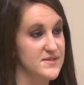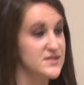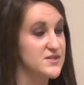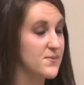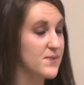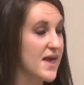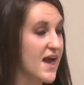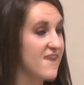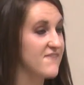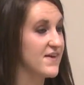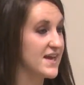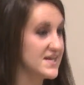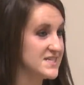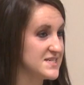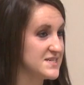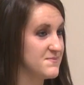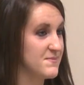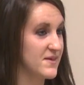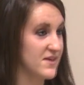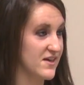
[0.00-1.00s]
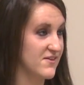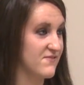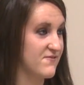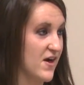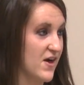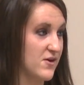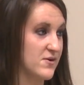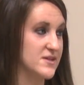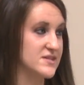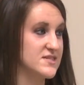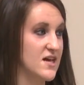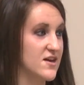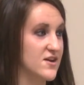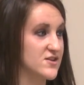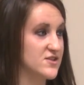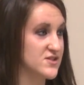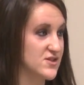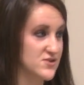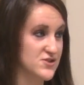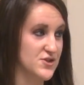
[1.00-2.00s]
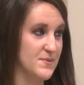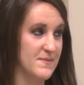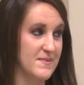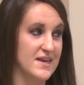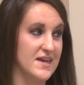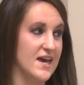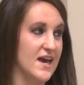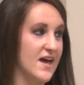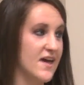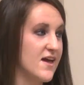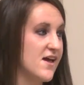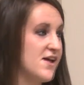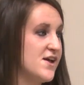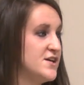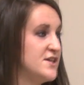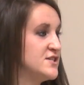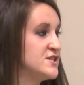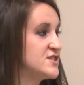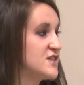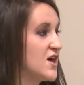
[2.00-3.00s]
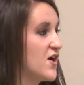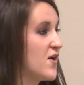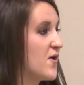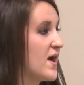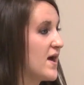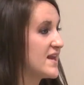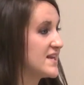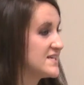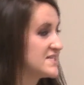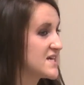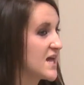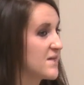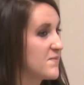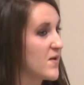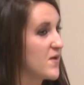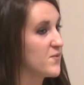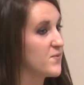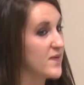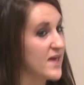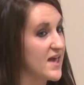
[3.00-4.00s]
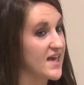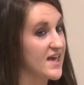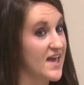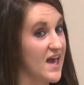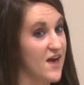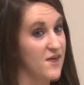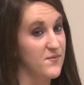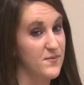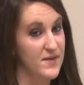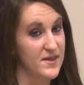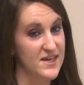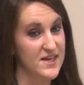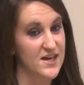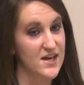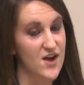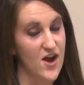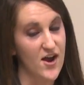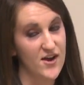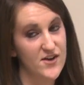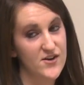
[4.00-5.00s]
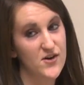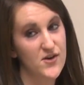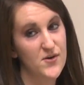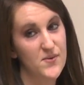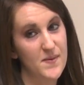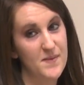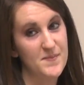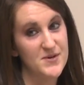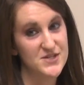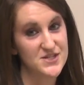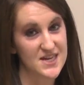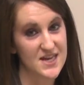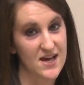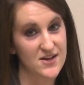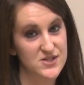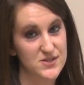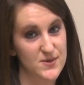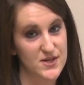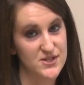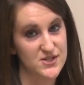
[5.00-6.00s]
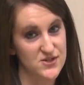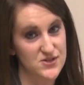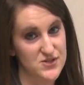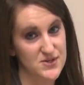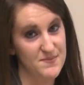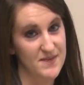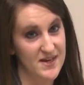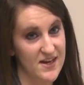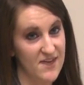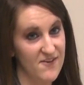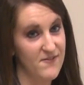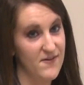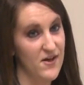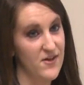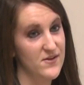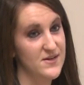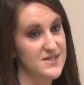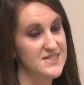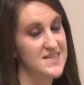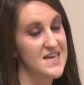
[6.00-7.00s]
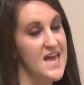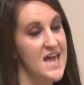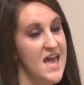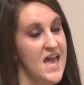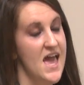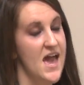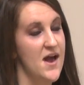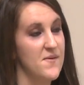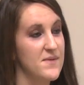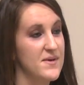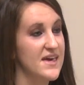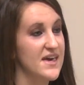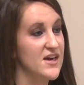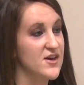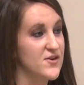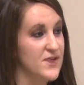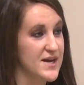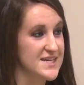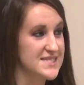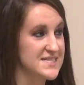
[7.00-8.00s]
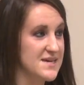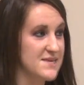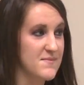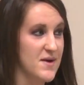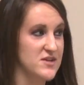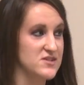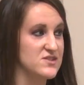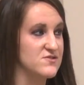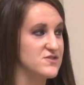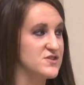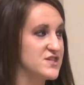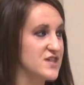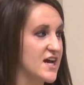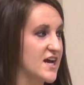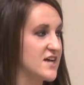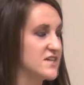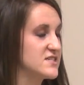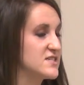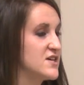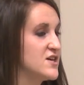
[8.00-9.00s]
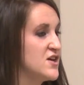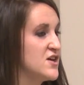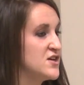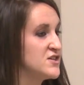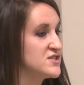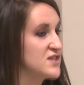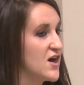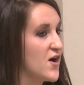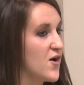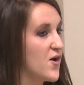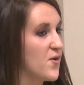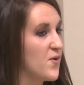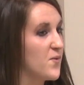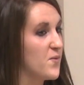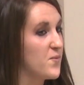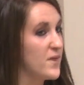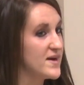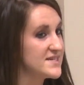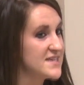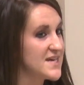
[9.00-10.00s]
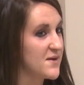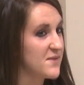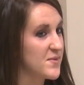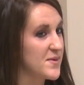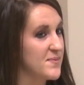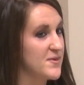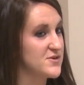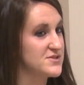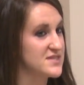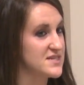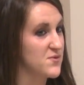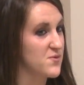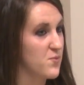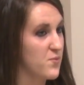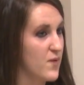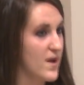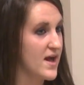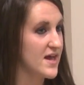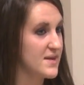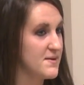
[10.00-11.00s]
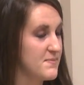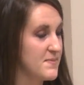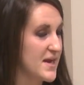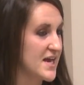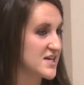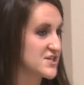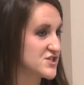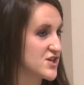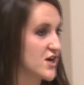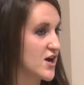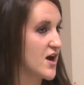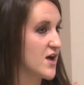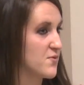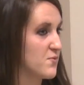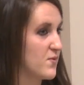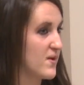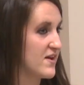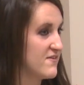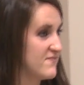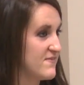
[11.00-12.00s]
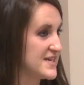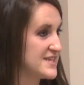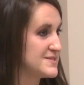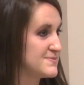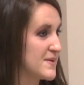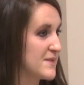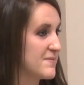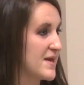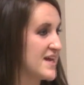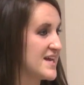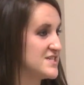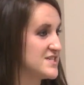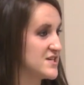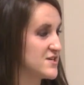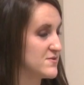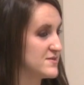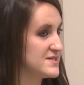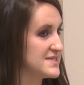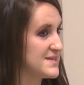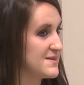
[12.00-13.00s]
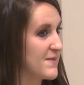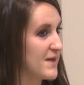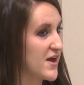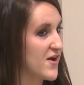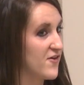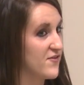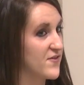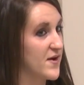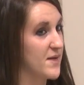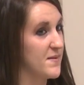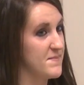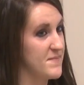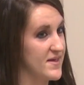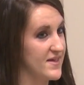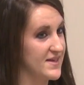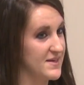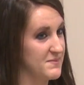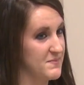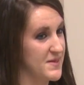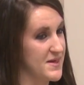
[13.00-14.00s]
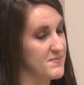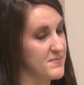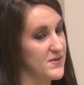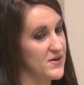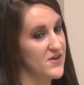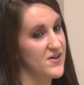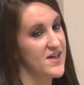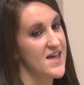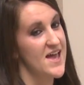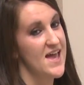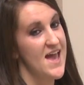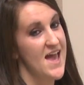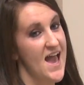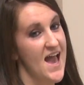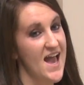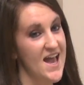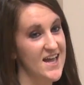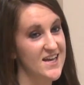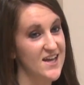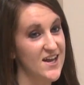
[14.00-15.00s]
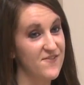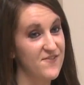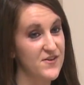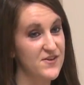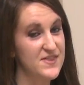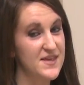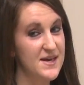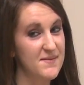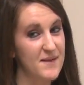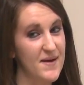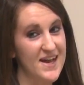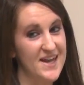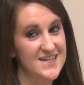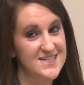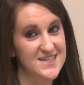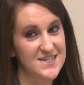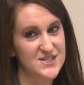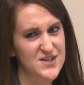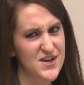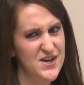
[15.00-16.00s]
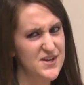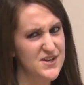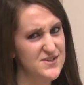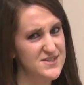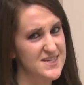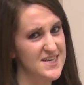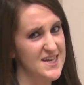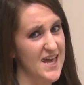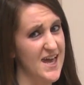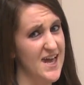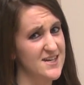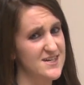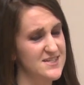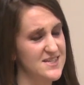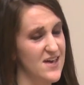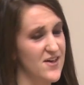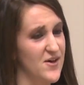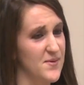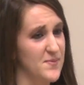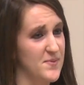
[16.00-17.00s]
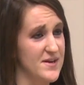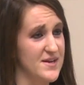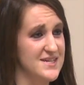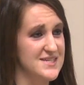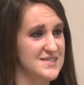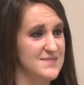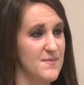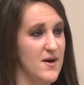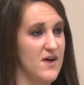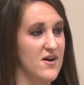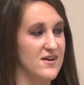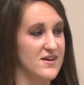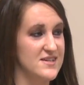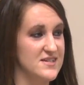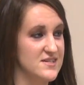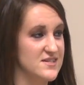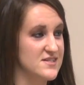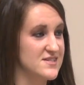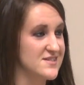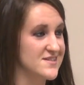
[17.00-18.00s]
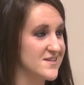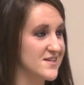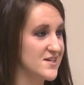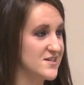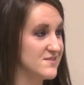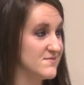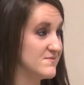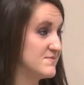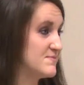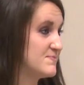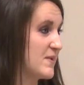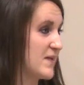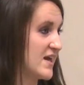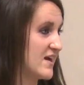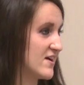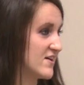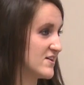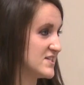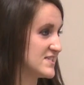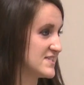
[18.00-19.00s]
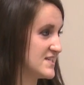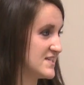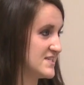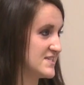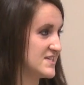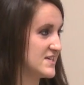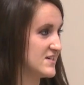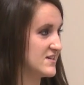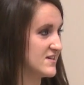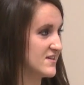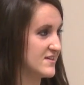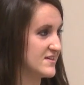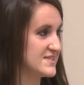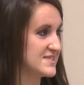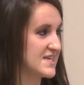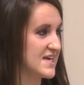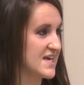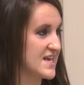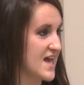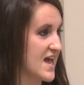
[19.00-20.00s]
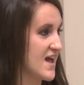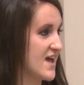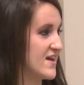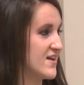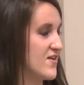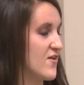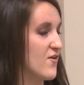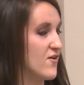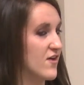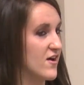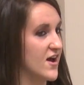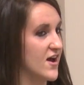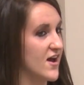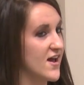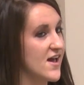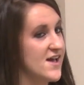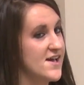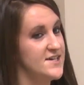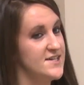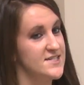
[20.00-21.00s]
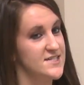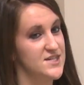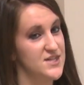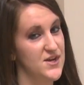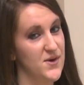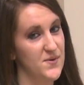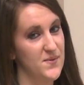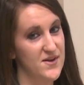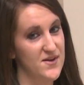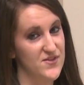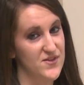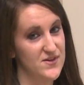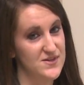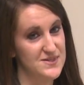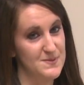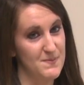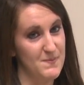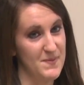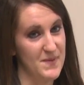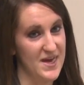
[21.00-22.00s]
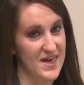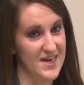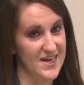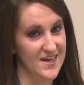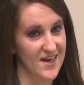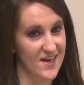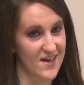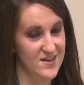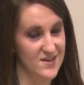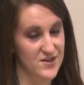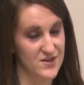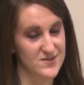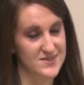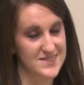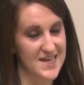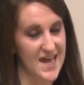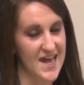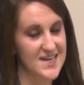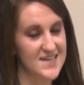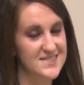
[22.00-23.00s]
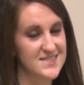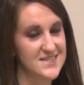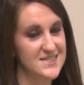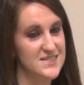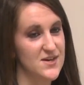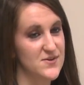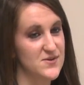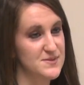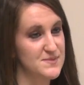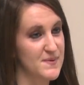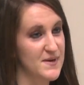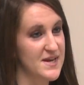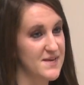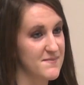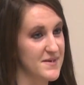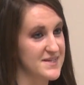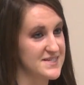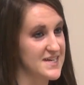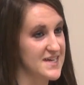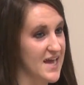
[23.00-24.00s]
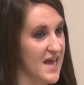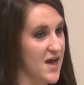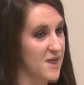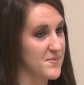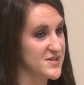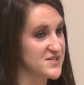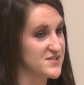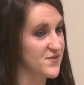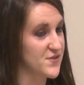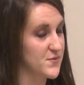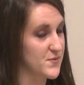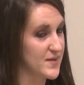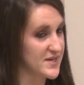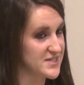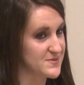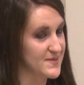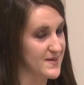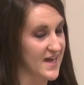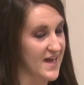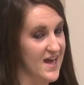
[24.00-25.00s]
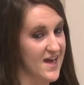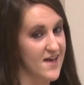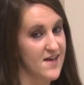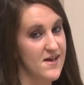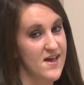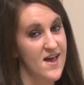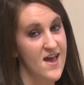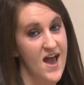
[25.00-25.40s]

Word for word: So we have $18 million on our social media. So anytime that we get a really good article, we push it out to our social media followers, and we get crazy amounts of shares. So one time we posted one picture on one Facebook page, and it was seen by over 1 million people. And if you think about it, Desert News and KSL are pretty small in comparison to CNN or one of those big news sites. And so it's pretty amazing how much of a reach we get.